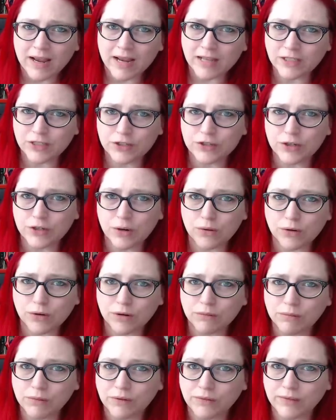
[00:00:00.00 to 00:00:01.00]
It's a
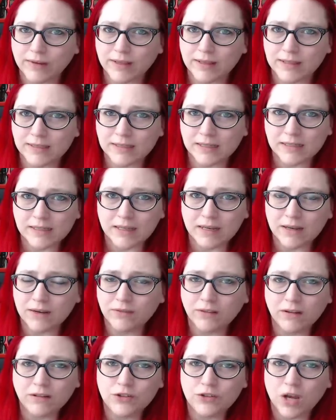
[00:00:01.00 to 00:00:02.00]
Joker movie. This
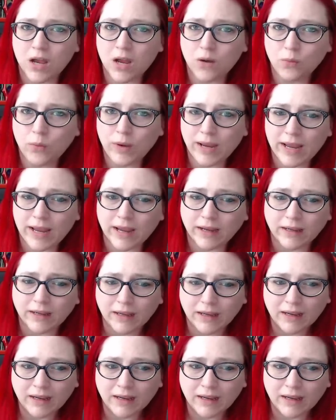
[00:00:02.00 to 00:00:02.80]
isn't John Wick.